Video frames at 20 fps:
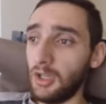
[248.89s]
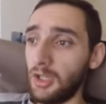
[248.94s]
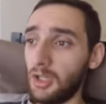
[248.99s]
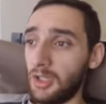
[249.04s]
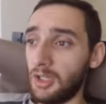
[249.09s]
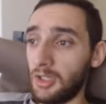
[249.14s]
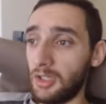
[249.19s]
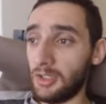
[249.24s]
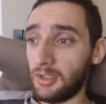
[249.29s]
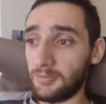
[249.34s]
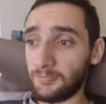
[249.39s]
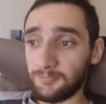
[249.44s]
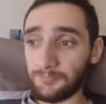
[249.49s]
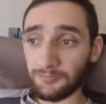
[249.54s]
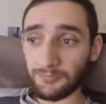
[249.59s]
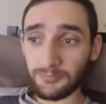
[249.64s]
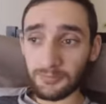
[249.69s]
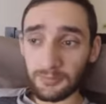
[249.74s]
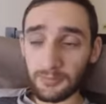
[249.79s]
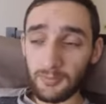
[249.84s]
Uh,
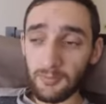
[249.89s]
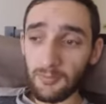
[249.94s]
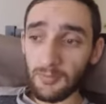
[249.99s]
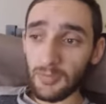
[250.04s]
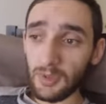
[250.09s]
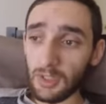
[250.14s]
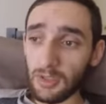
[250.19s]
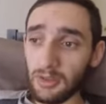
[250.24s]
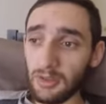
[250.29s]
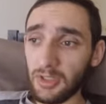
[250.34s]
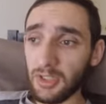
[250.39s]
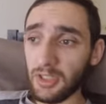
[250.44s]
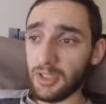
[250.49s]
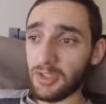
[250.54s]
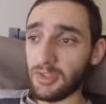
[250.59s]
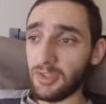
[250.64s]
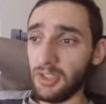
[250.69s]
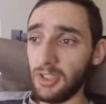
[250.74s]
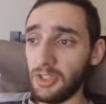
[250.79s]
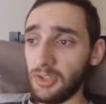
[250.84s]
there
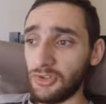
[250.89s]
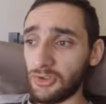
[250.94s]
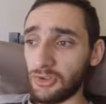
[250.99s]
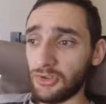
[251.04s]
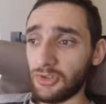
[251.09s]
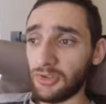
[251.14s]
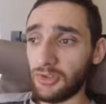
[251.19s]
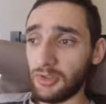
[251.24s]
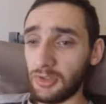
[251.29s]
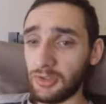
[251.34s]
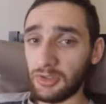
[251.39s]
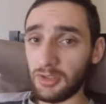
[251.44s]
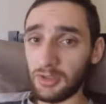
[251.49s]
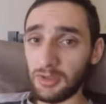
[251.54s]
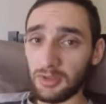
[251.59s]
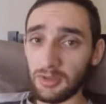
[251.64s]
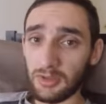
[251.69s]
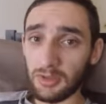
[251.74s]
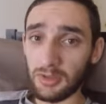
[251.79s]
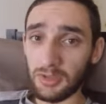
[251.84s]
is hate to certain